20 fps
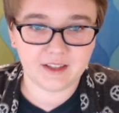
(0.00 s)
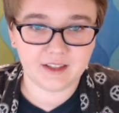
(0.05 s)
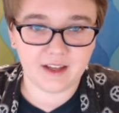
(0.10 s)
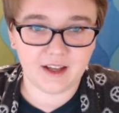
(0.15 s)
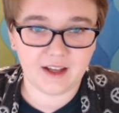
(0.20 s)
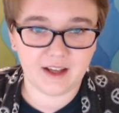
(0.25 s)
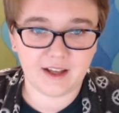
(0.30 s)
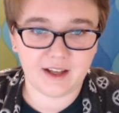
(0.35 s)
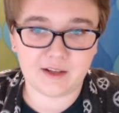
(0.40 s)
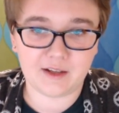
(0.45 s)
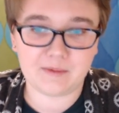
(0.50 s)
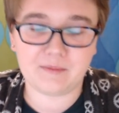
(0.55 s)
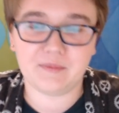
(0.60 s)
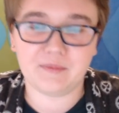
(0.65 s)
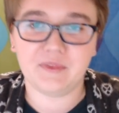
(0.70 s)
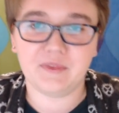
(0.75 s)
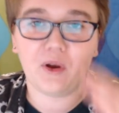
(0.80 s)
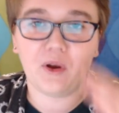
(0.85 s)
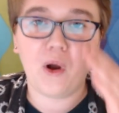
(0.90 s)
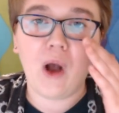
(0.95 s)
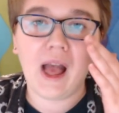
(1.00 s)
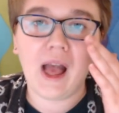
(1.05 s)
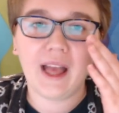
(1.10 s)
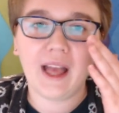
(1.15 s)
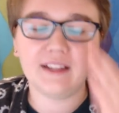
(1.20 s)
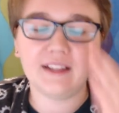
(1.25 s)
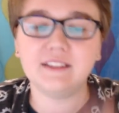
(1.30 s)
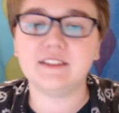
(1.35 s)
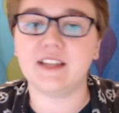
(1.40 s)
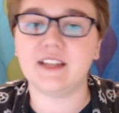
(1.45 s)

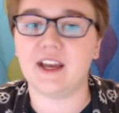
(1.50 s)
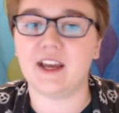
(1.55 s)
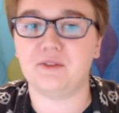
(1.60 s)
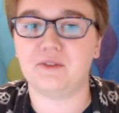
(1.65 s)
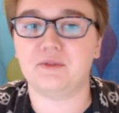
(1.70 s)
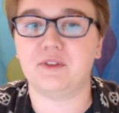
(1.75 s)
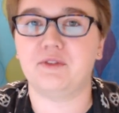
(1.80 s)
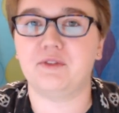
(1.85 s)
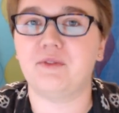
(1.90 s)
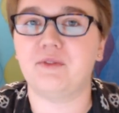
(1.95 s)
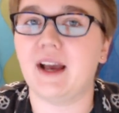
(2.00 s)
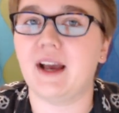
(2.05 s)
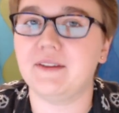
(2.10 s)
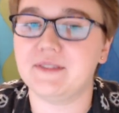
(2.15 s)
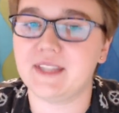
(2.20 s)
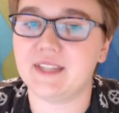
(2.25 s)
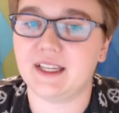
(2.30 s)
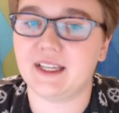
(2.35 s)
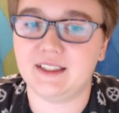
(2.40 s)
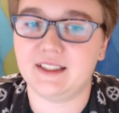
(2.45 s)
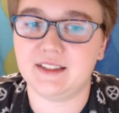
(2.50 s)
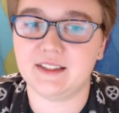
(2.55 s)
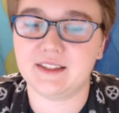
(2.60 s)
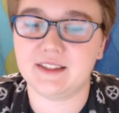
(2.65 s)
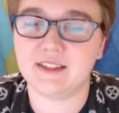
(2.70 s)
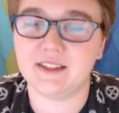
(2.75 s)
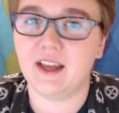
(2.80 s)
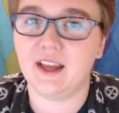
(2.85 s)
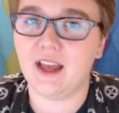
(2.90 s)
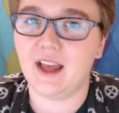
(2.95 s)
held down for 5 seconds